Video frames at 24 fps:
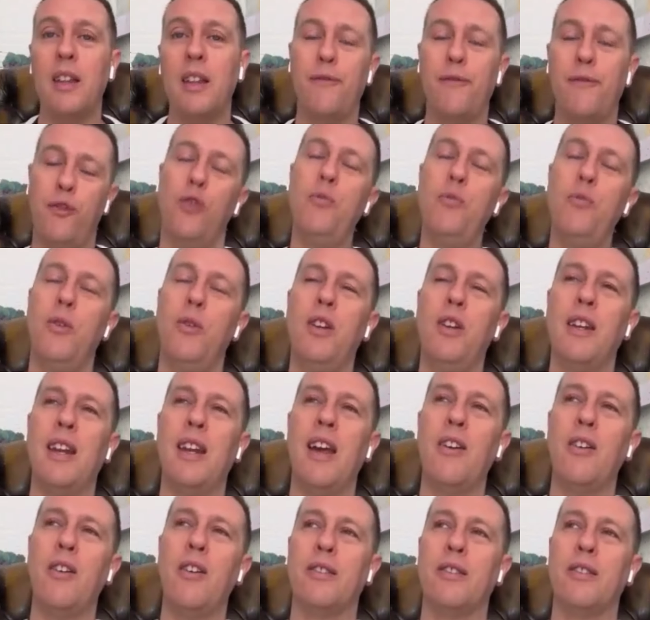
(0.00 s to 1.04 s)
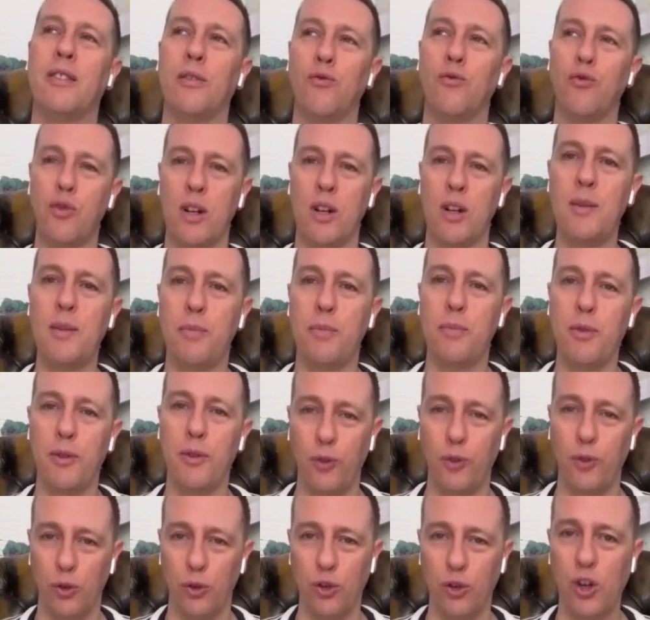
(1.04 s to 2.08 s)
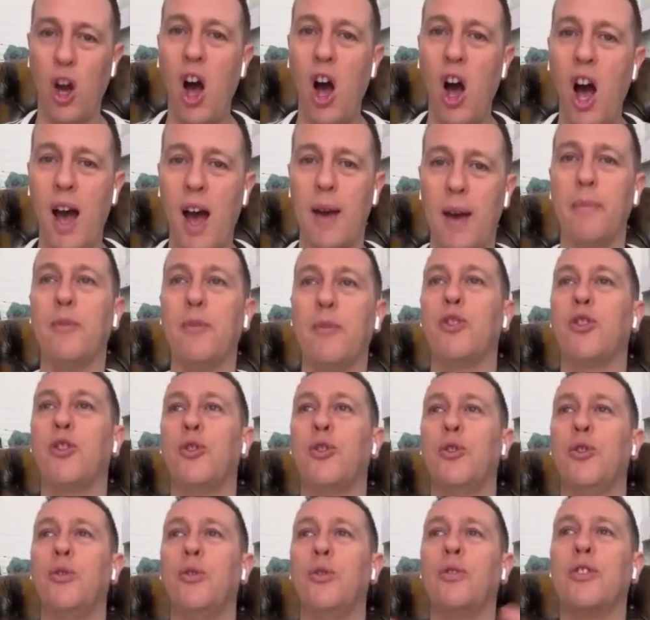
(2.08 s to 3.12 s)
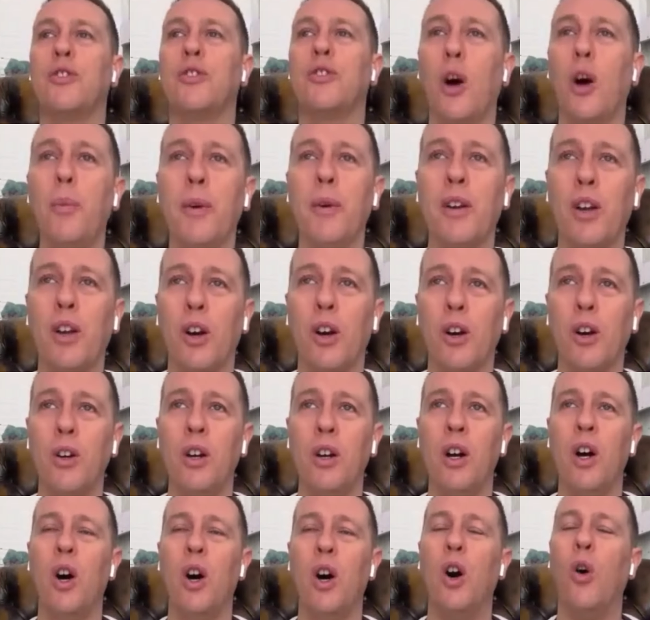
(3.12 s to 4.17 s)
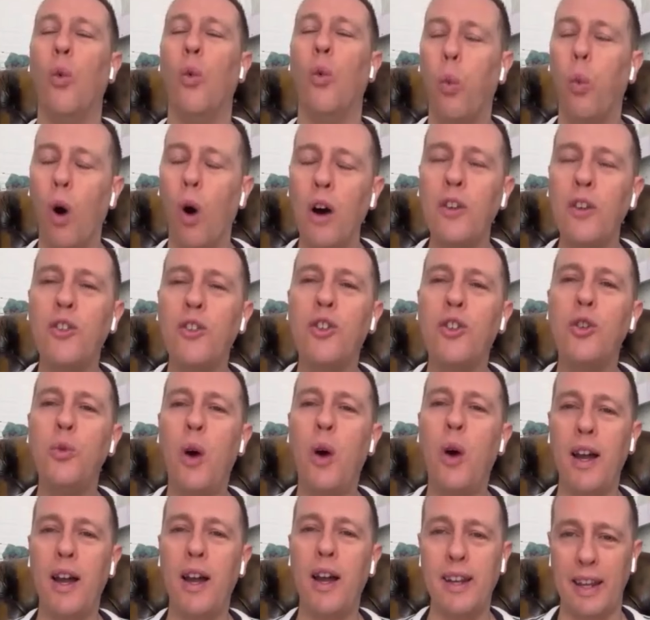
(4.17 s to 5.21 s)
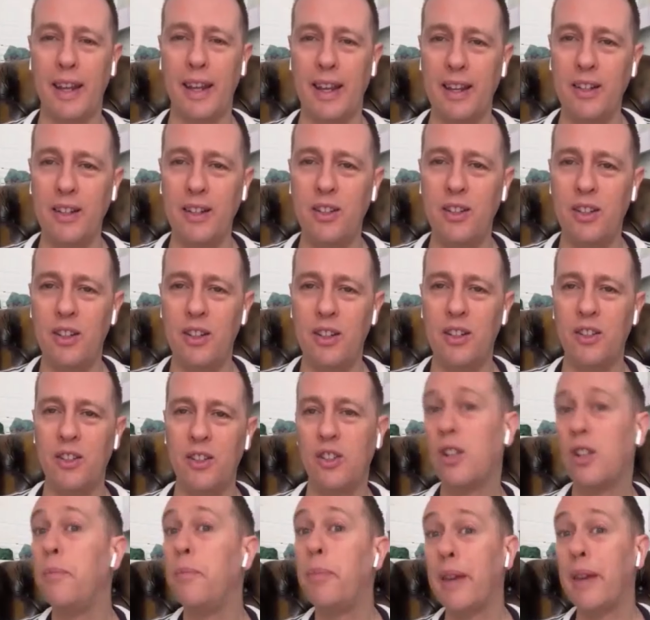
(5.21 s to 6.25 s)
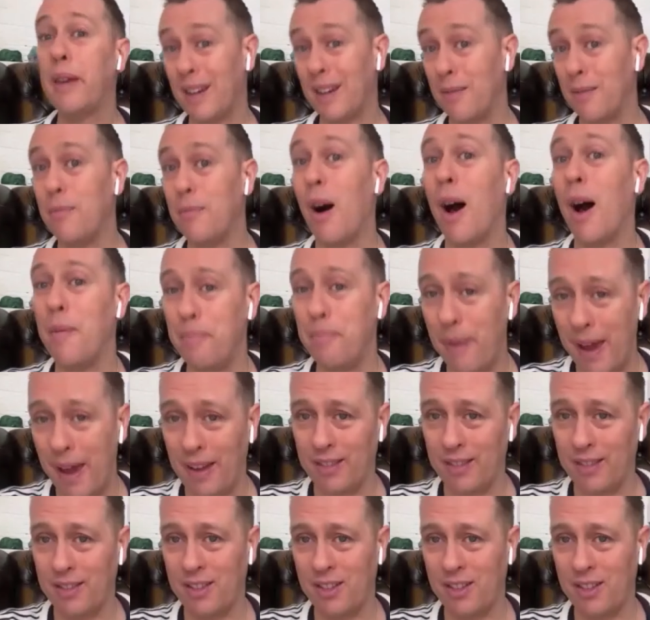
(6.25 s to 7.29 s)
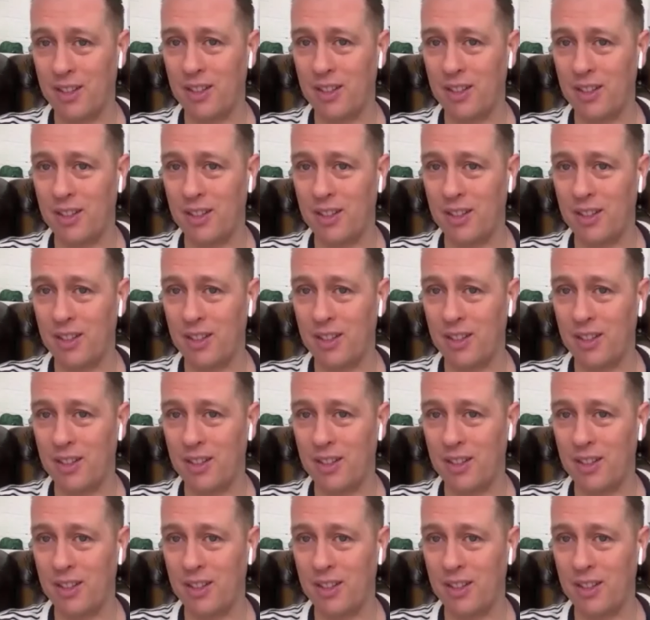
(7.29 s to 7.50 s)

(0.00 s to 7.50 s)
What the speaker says: The full moon in Aries is a really beautiful time to stop and go, what do I need to be at my best?